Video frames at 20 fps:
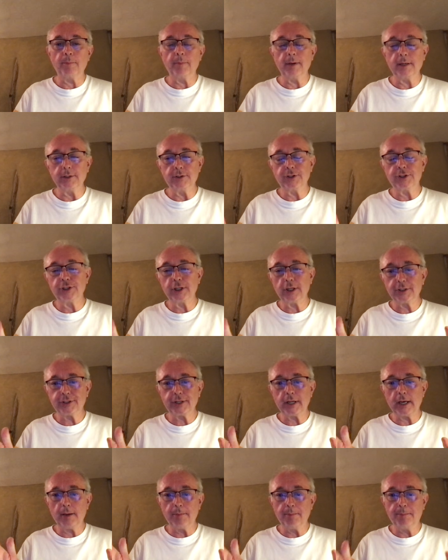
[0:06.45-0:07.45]
It's just
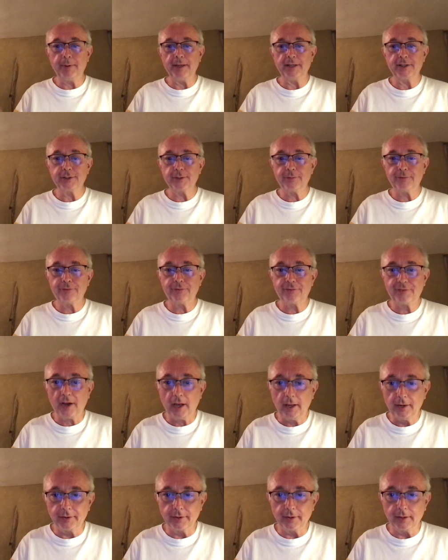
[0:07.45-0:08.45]
a bit of
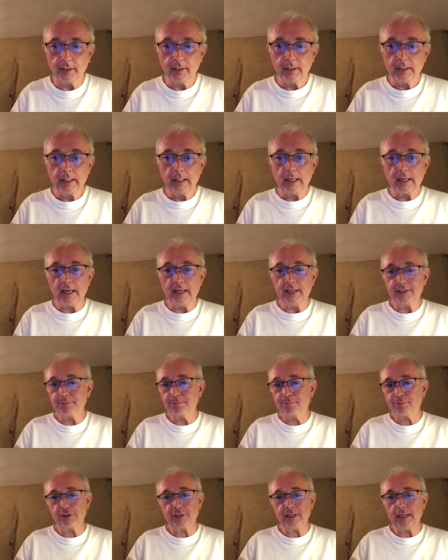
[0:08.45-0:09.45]
fun. It's
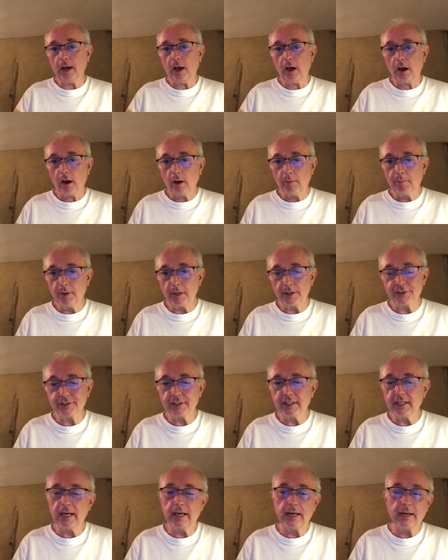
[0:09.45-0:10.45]
pretty harmless.
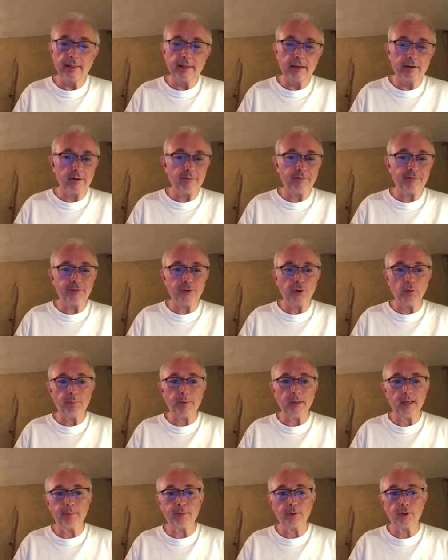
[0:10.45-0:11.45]
Yeah, there are a few
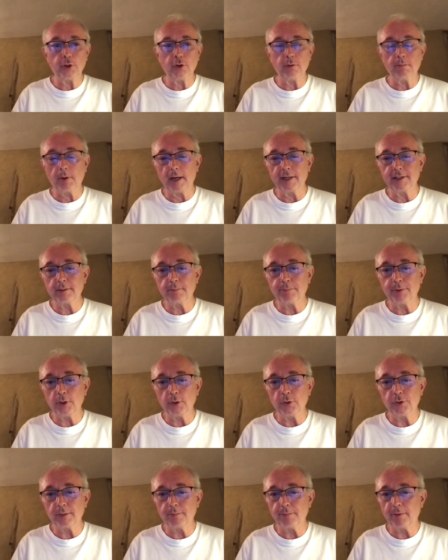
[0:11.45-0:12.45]
people who might
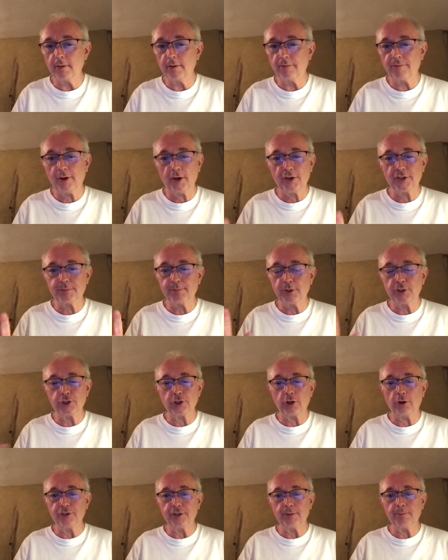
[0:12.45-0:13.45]
abuse it, but the vast
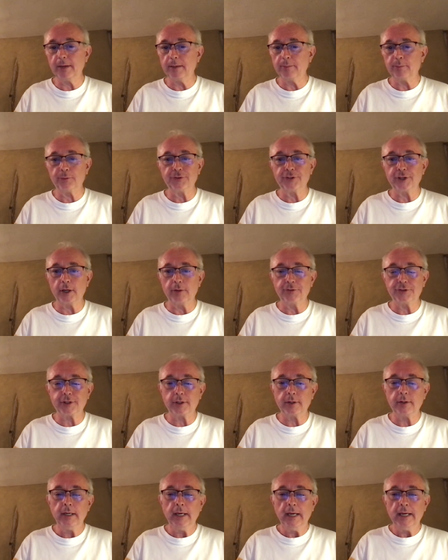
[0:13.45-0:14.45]
majority of people don't.
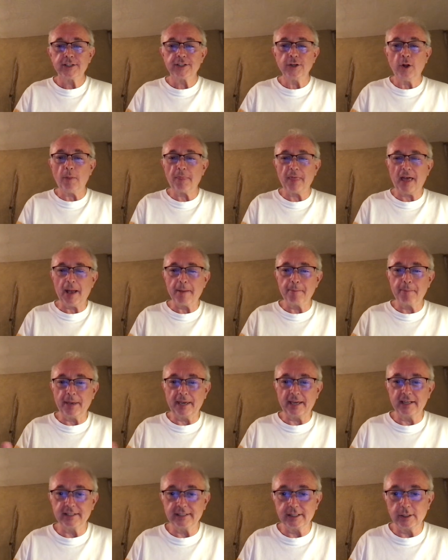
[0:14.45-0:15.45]
So it's not that big
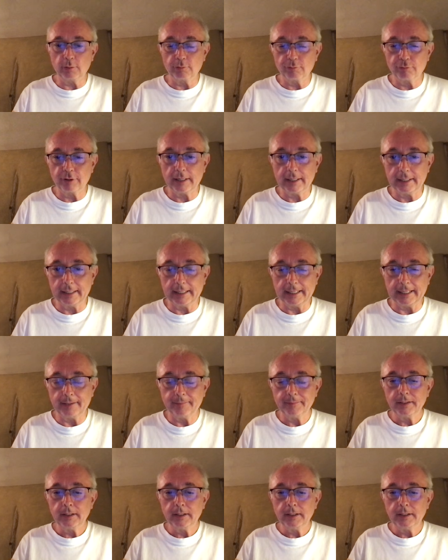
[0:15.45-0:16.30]
a deal, really.